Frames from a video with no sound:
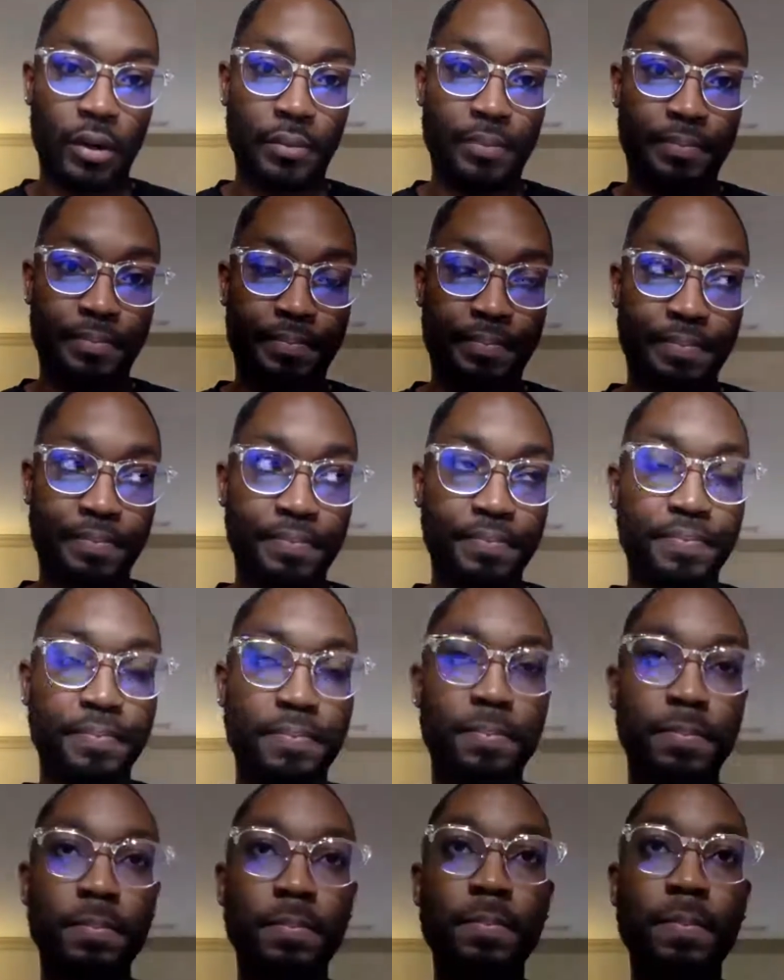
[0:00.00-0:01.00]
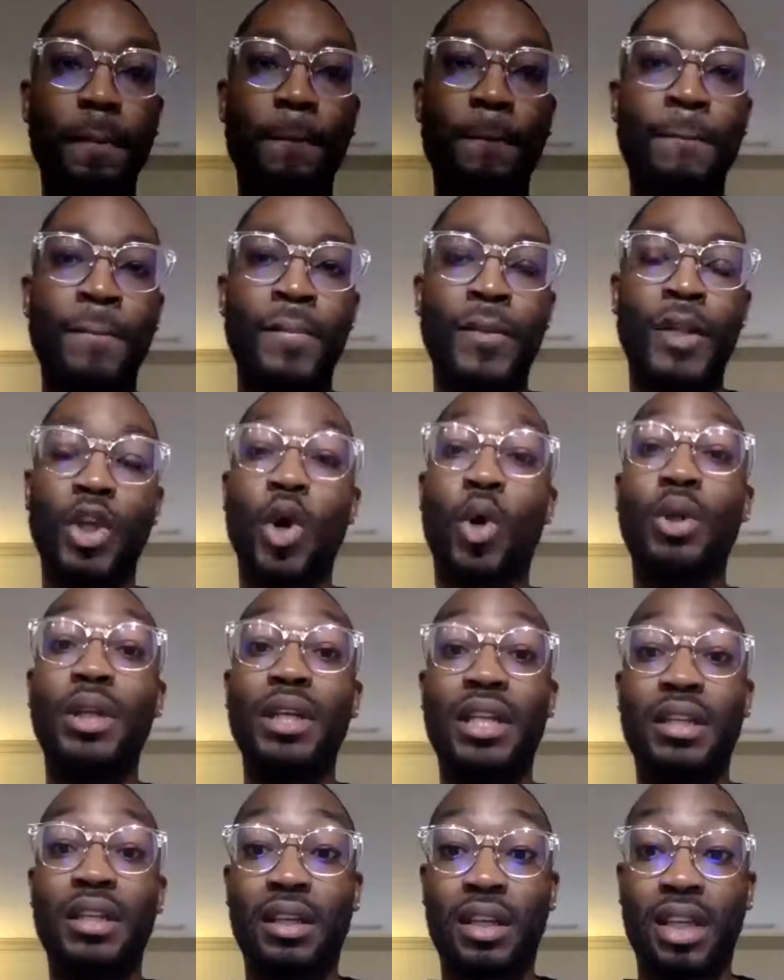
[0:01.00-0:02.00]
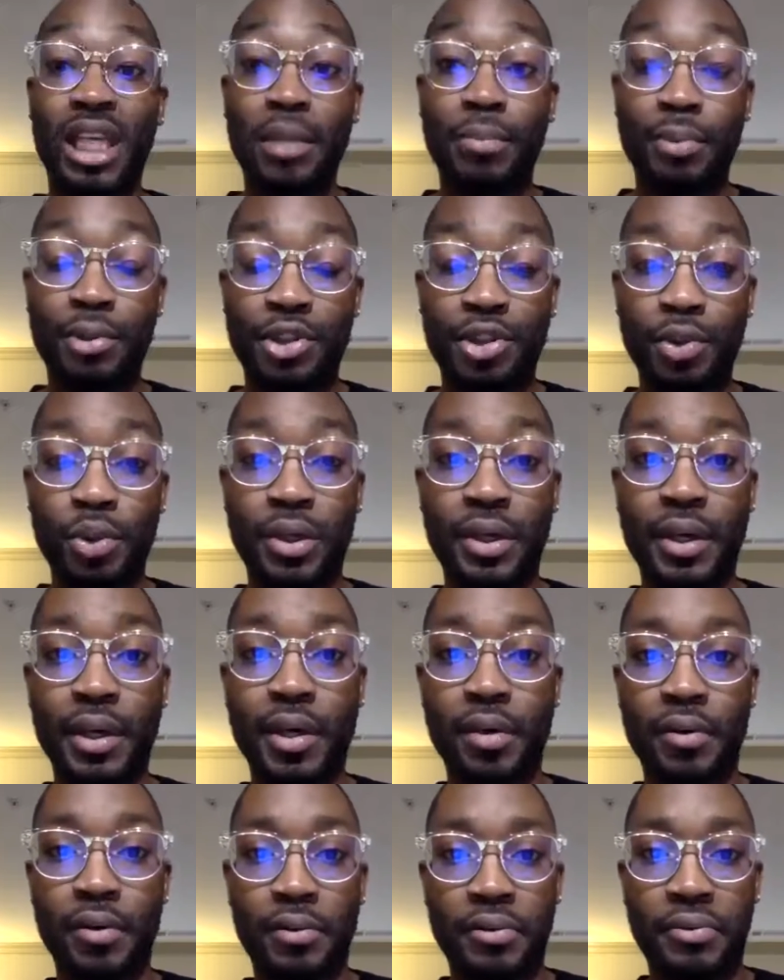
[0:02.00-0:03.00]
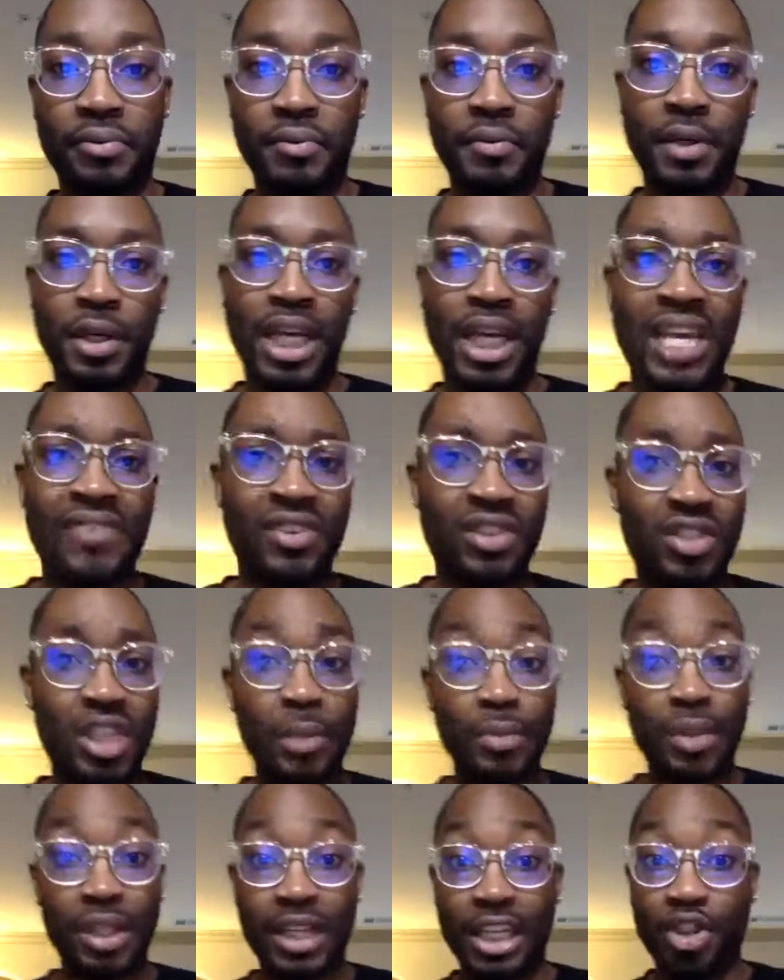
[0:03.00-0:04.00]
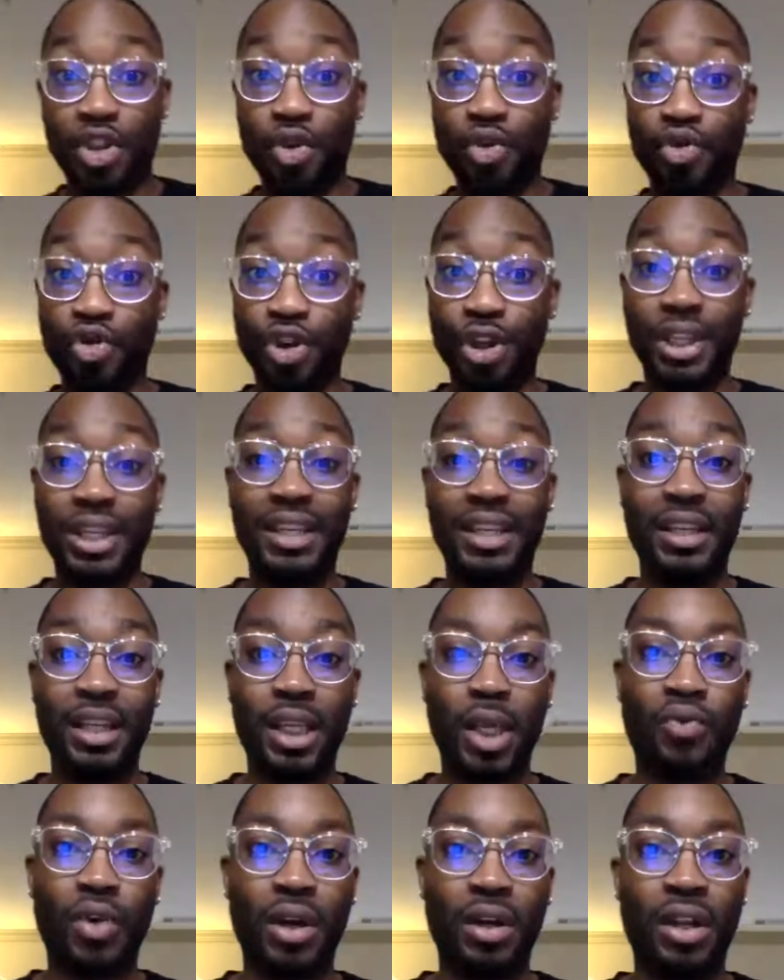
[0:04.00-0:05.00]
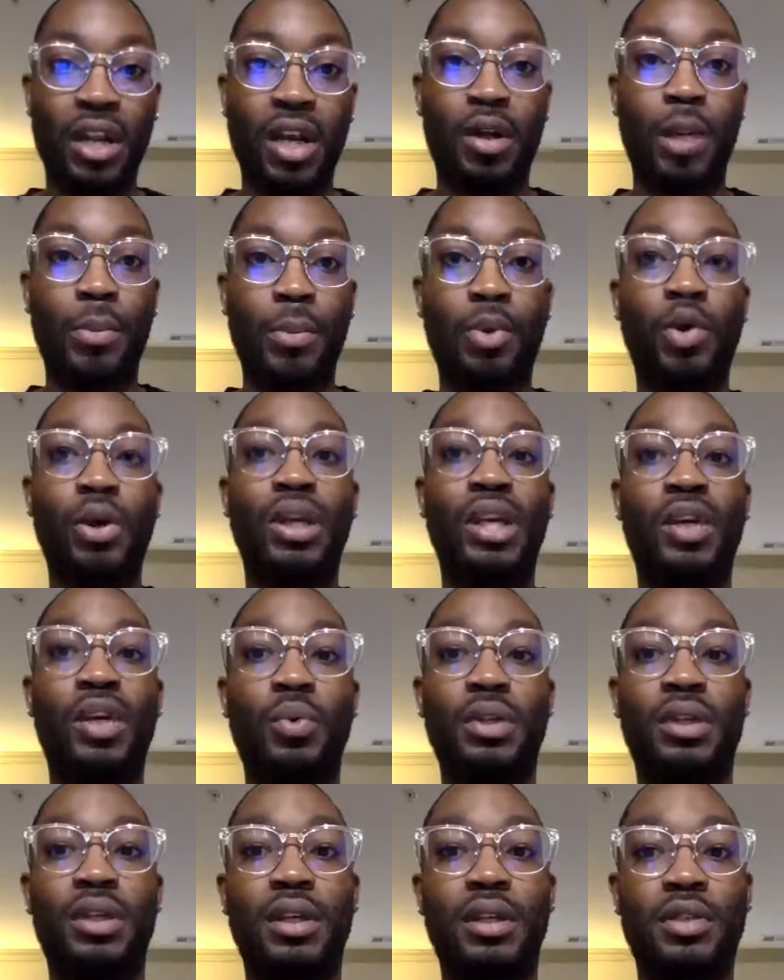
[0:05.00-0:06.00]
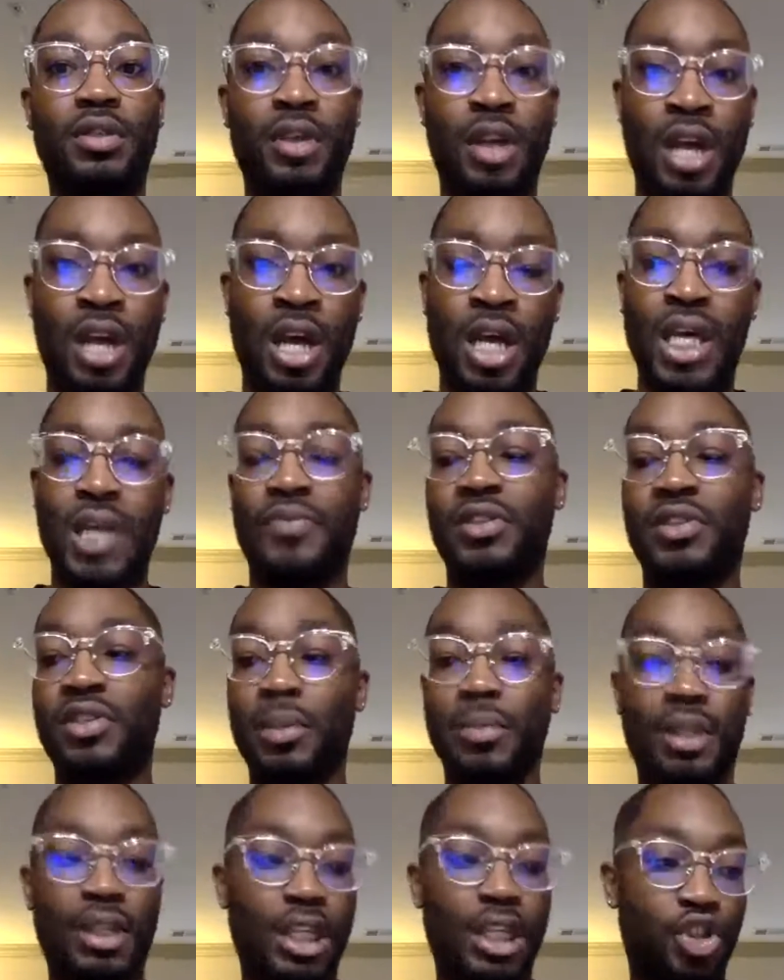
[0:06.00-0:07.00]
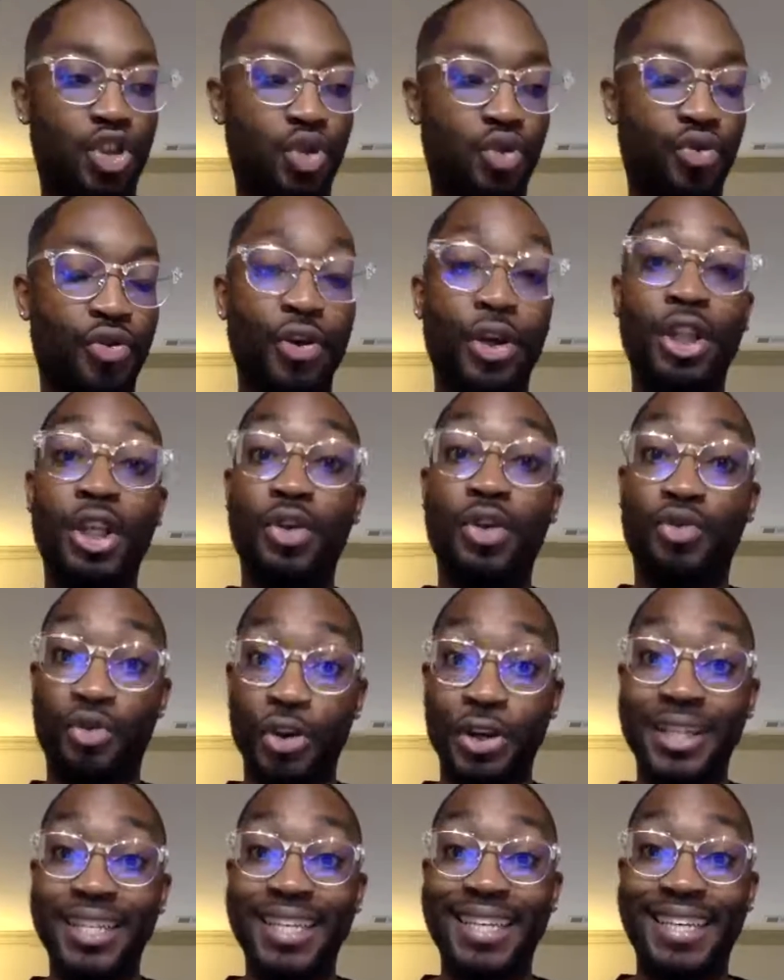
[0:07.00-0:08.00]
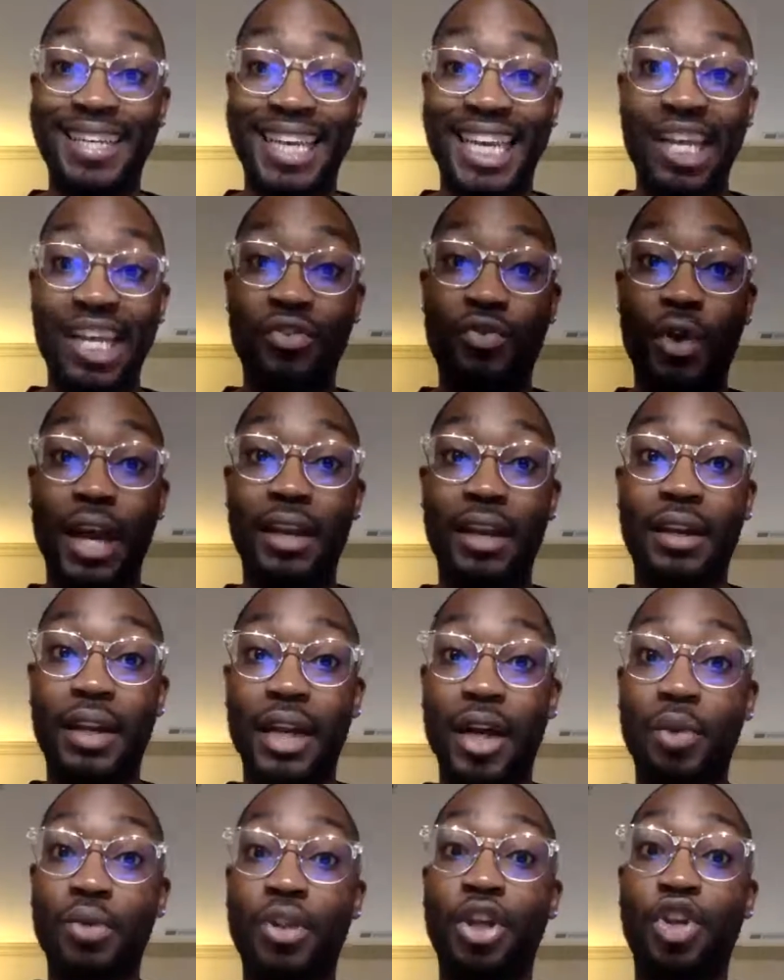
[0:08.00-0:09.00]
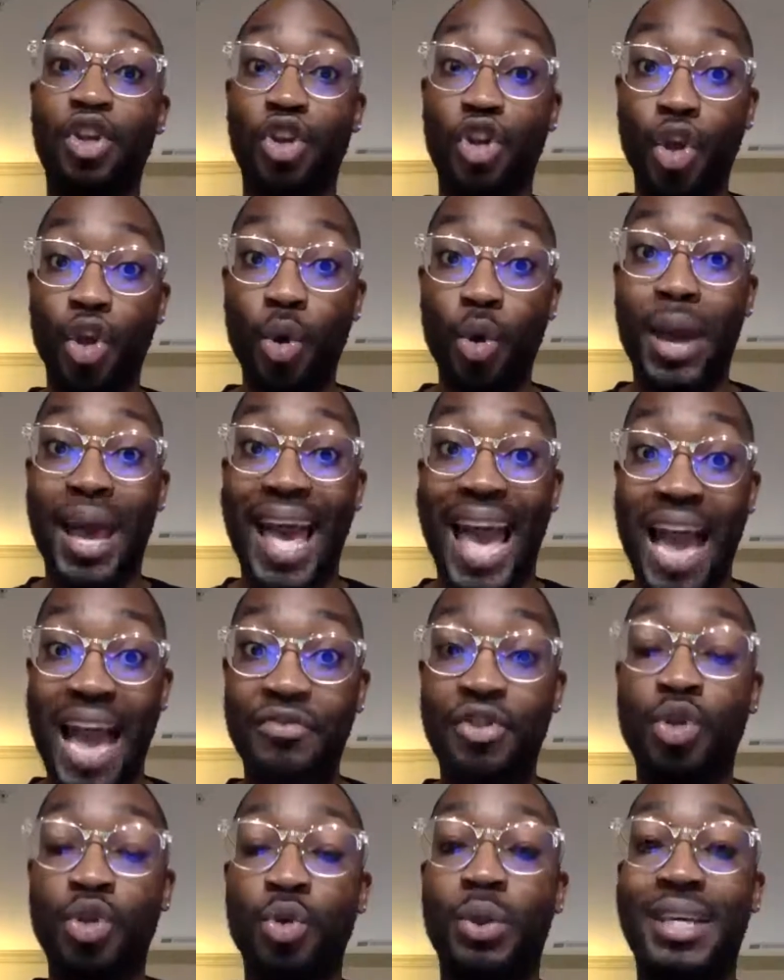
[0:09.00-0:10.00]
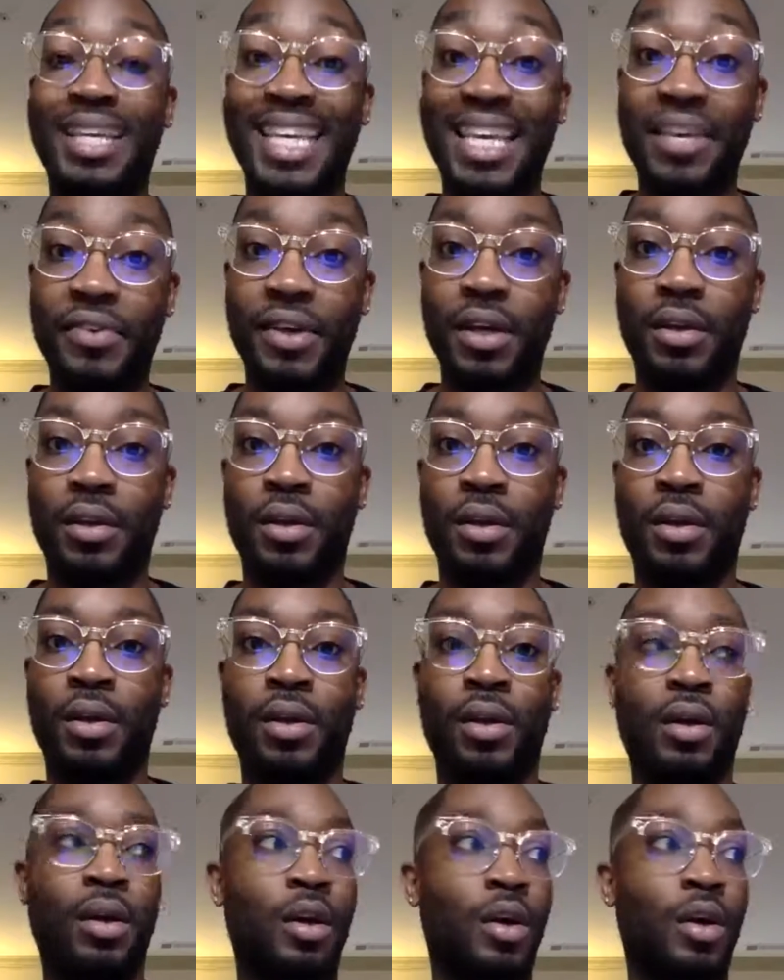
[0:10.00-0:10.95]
Right? You only get to keep what you give. If it's something that you really need right now, and I'm going to end with this, if it's something that you really, really need right now, then you have to give it.